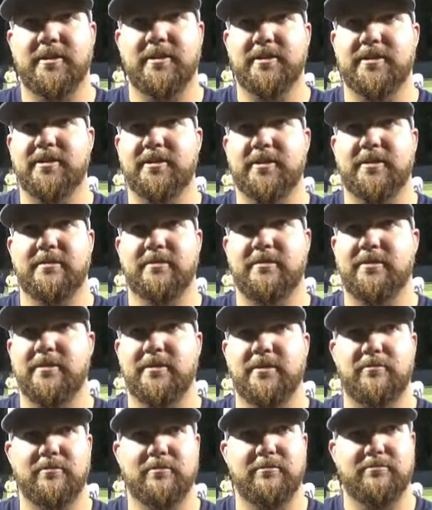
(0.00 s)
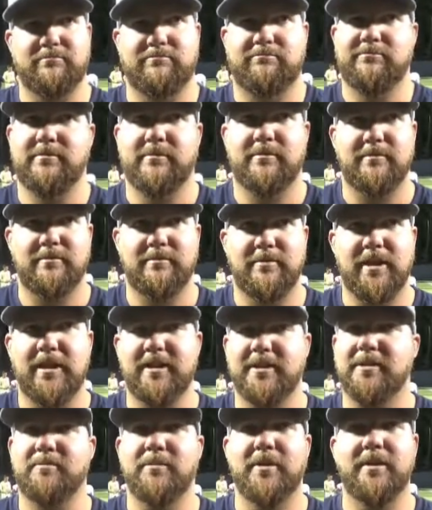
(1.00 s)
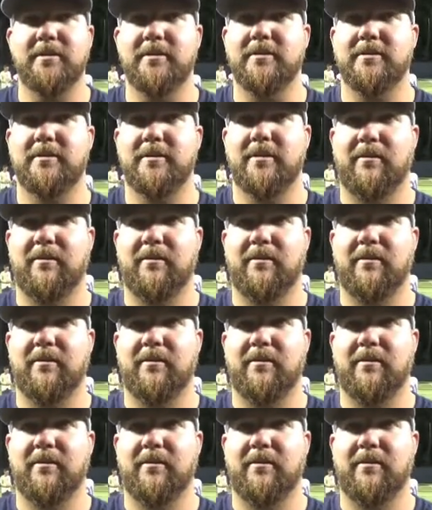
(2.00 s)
They just got to get better.